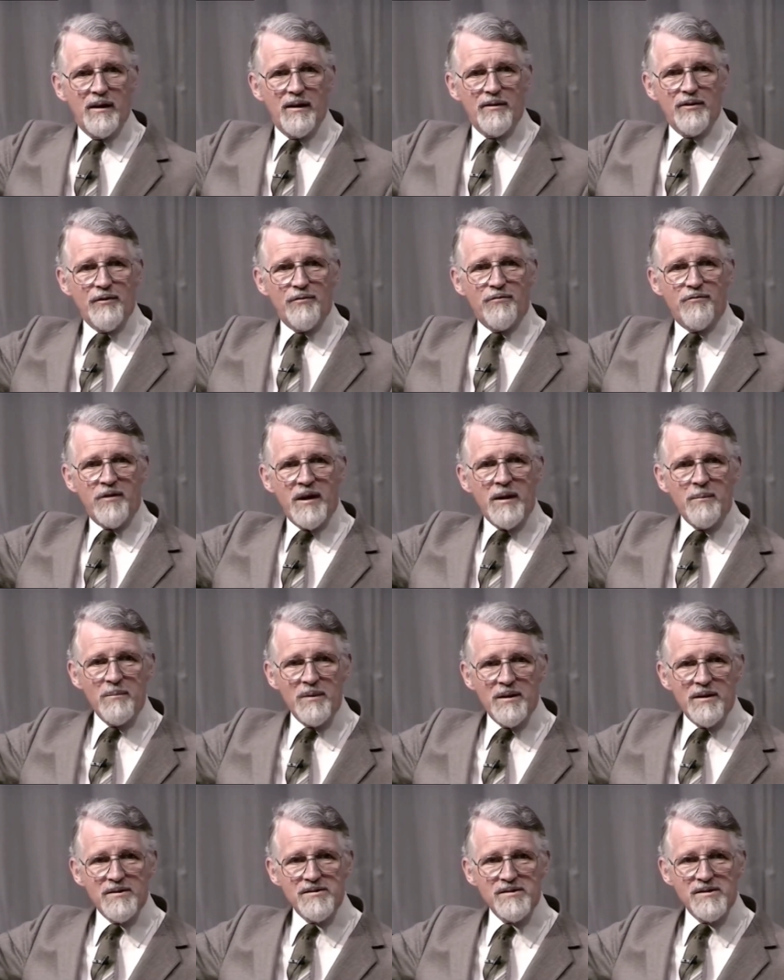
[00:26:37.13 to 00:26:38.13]
the
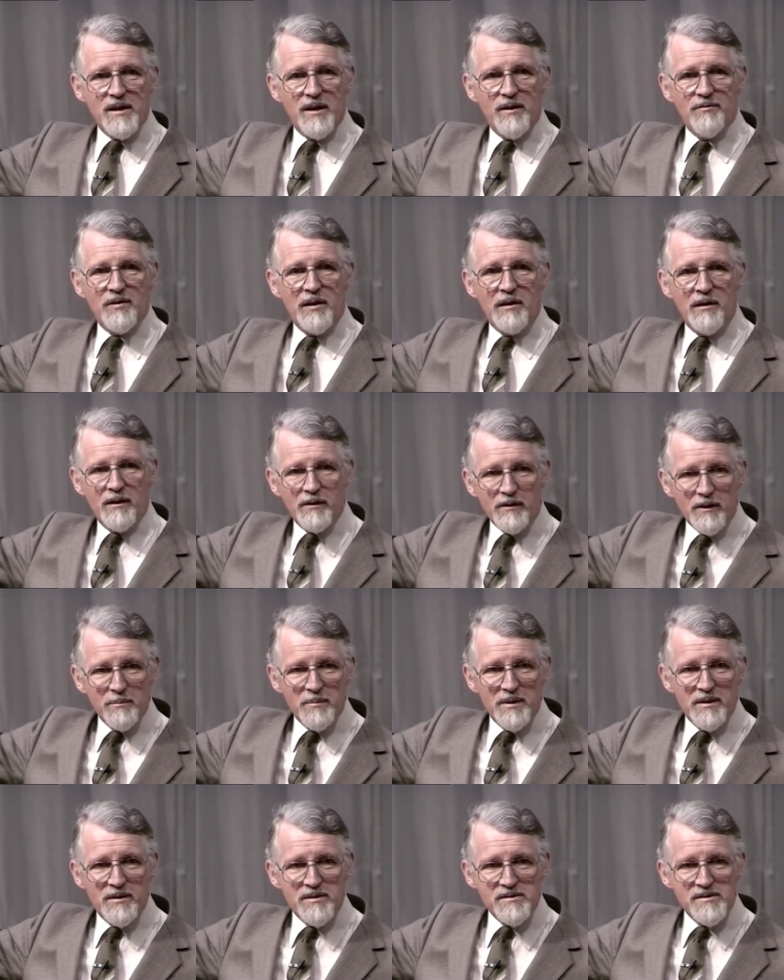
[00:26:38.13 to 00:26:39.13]
families of the
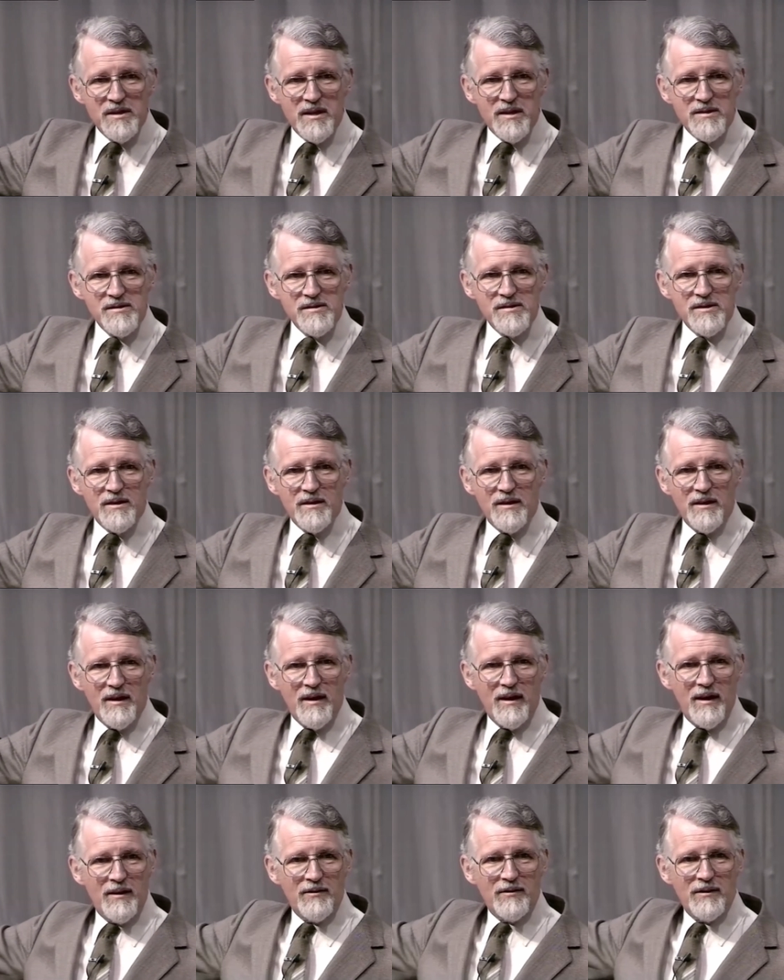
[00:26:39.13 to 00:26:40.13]
Lockerbie disaster
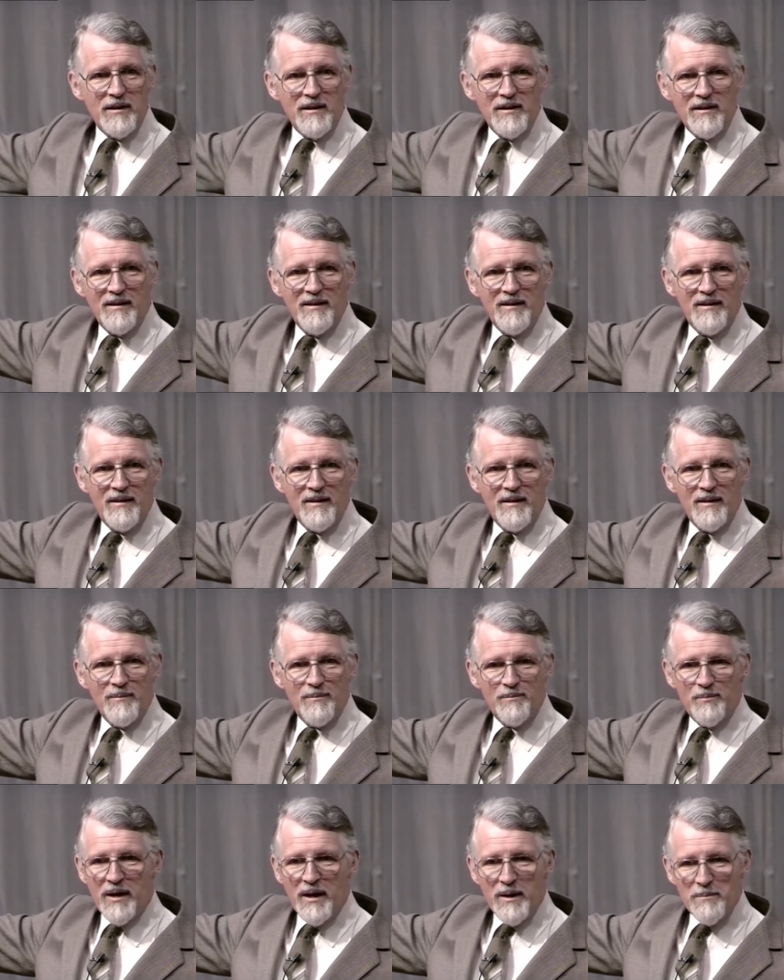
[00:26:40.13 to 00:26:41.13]
and
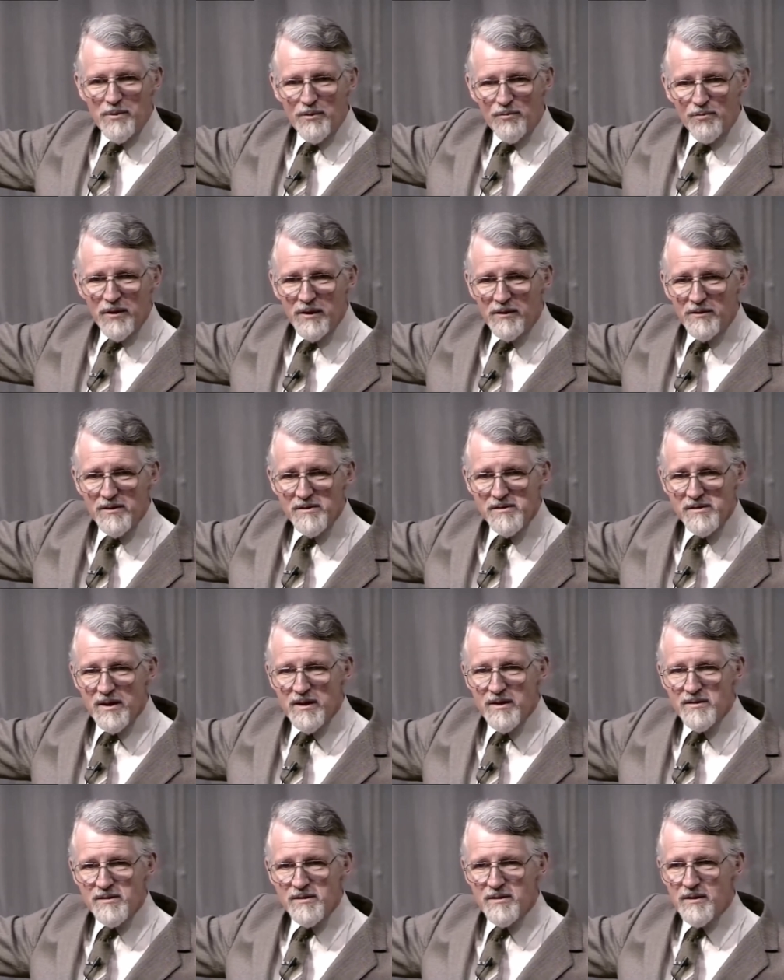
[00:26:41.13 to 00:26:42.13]
the Piper Rig
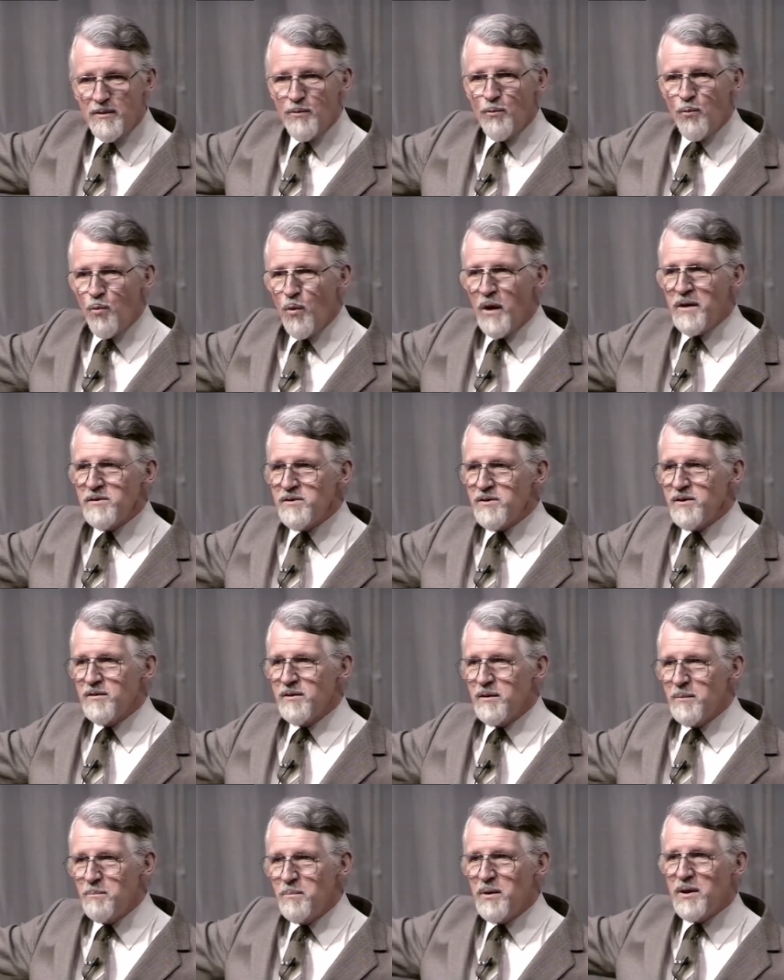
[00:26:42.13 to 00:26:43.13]
disaster wanted
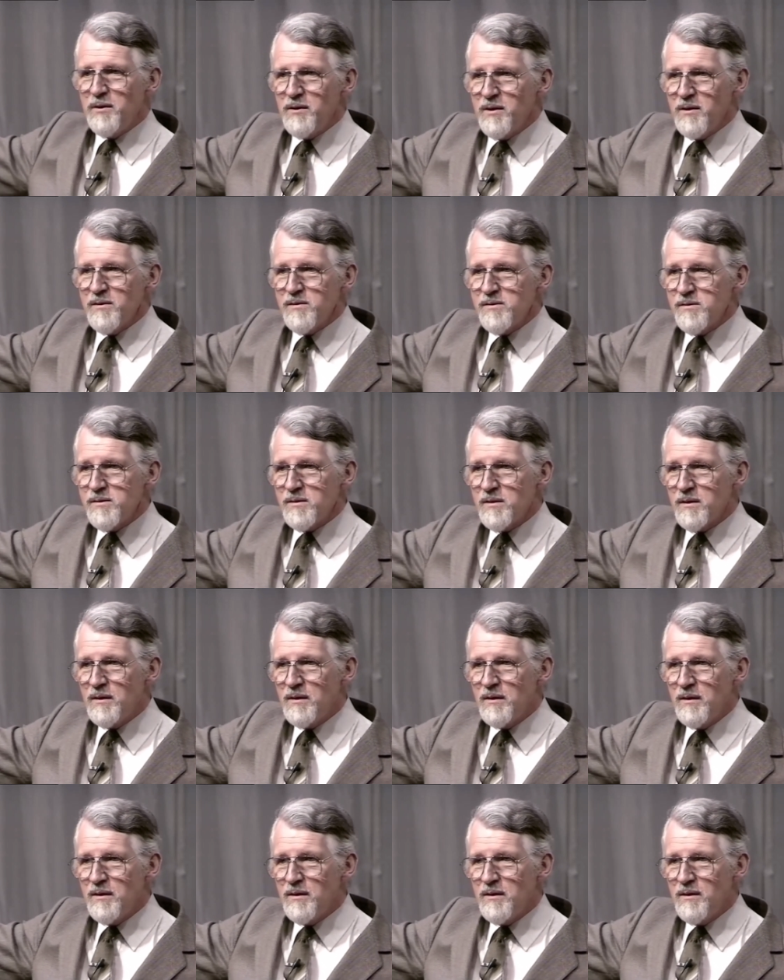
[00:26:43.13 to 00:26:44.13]
the bodies
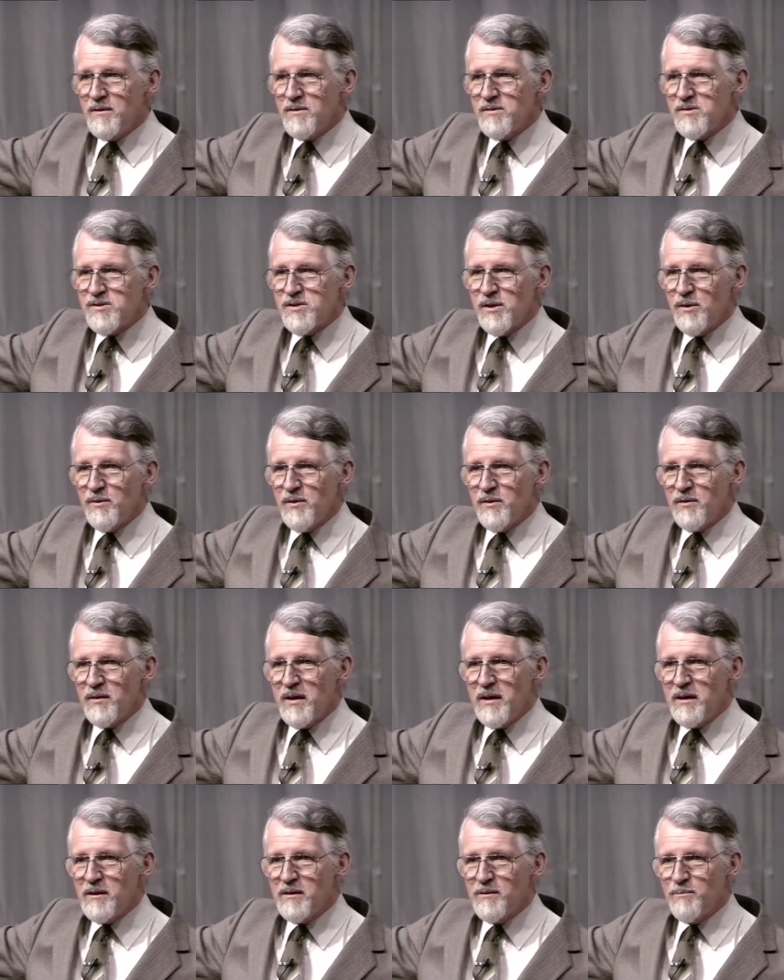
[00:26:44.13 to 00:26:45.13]
so that
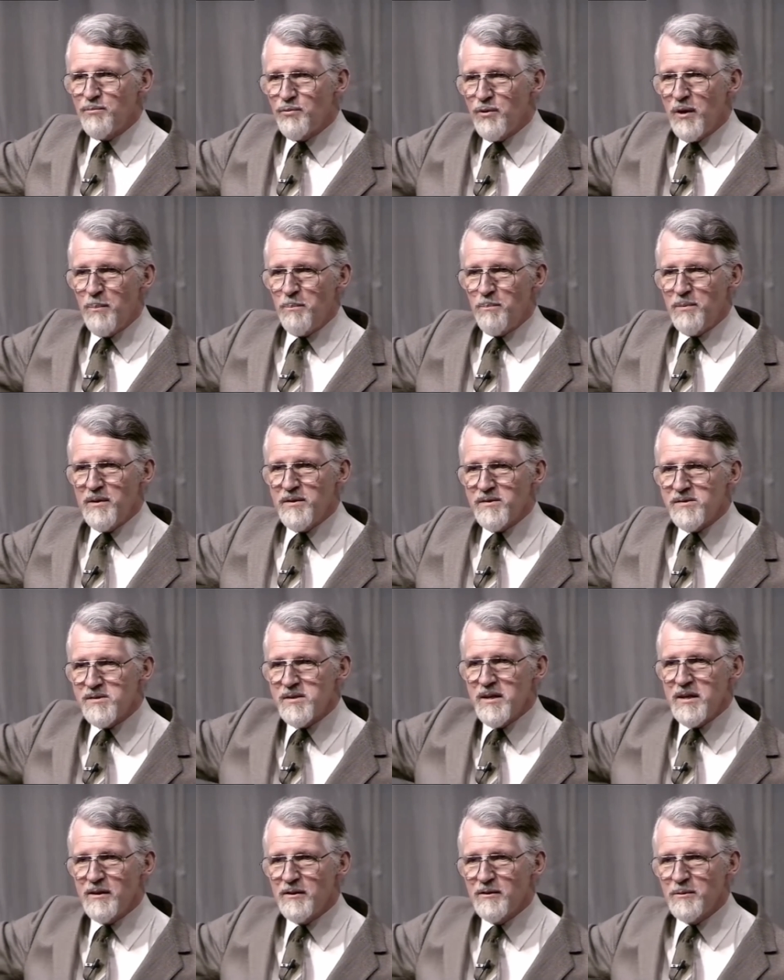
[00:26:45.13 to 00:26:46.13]
they could properly
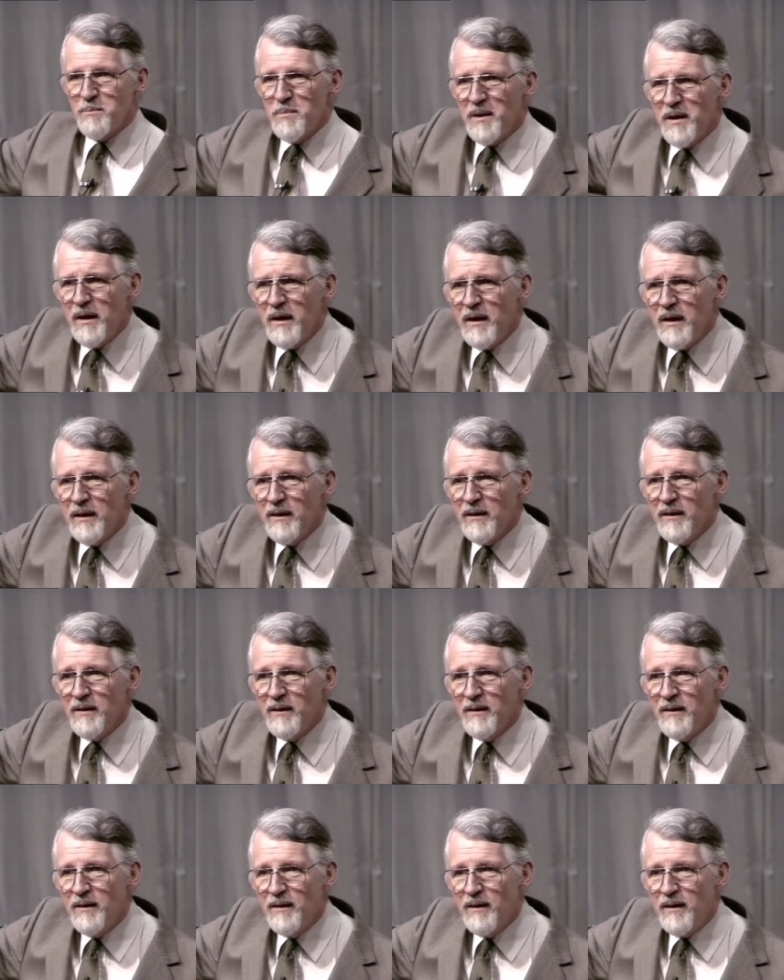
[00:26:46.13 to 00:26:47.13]
say goodbye.
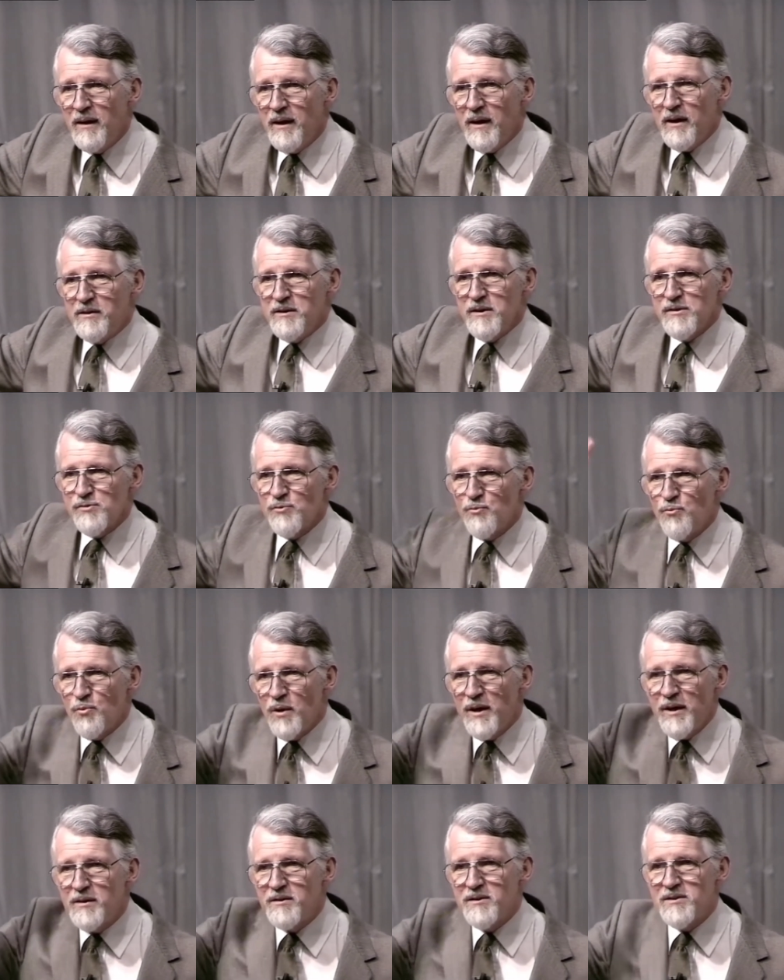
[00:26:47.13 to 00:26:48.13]
It is
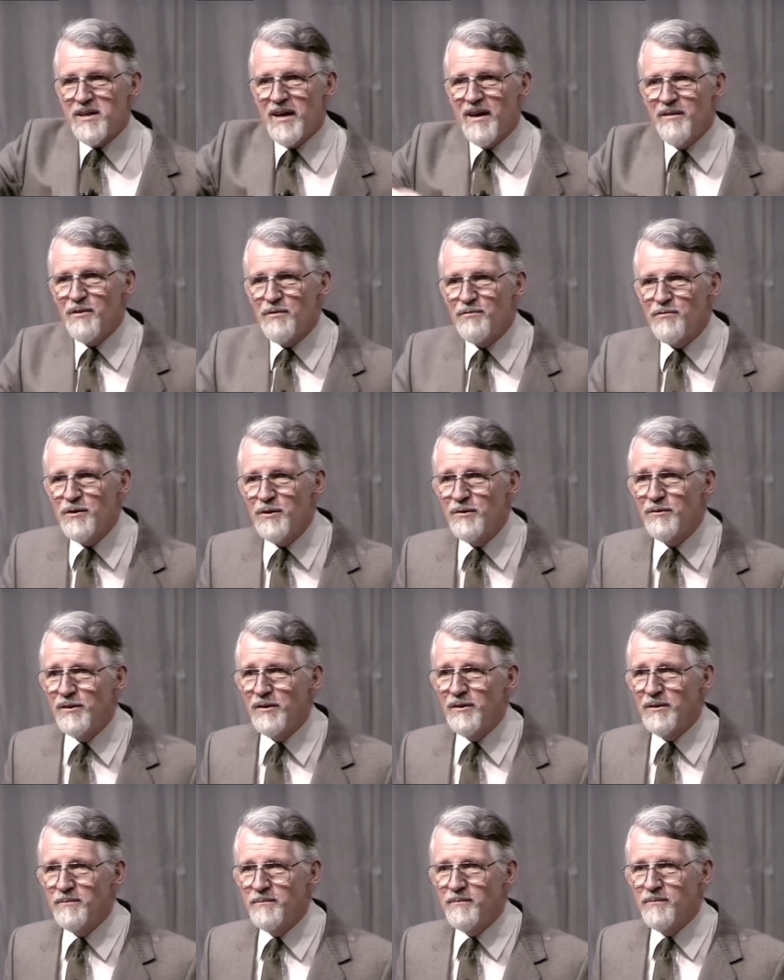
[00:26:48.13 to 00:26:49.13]
right to have a
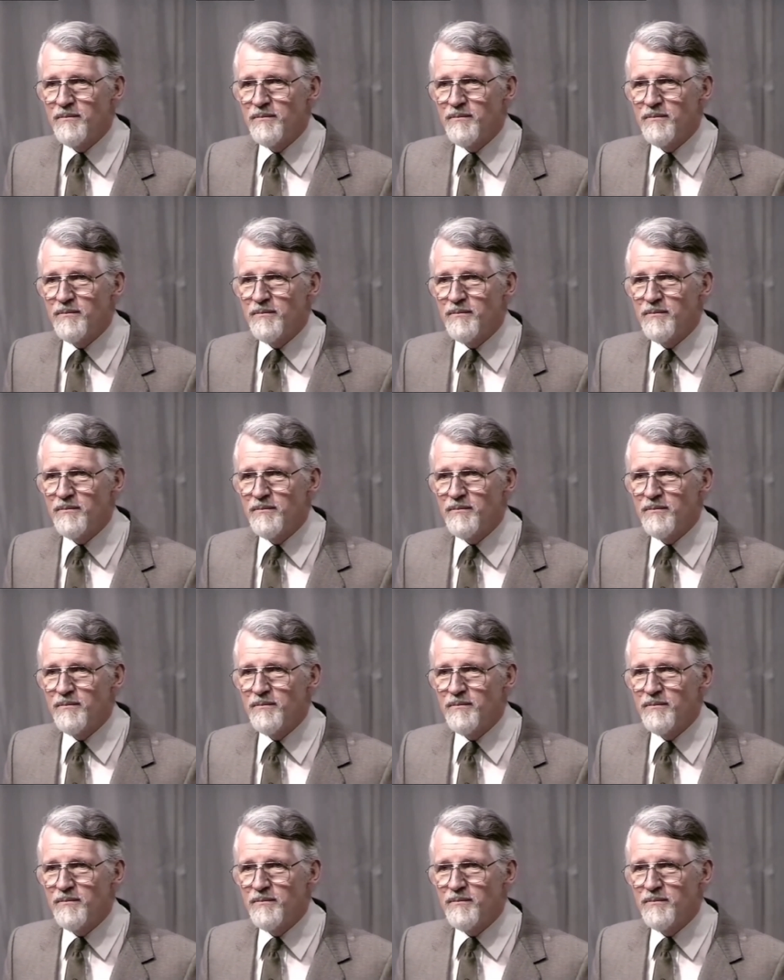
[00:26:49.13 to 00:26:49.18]
funeral.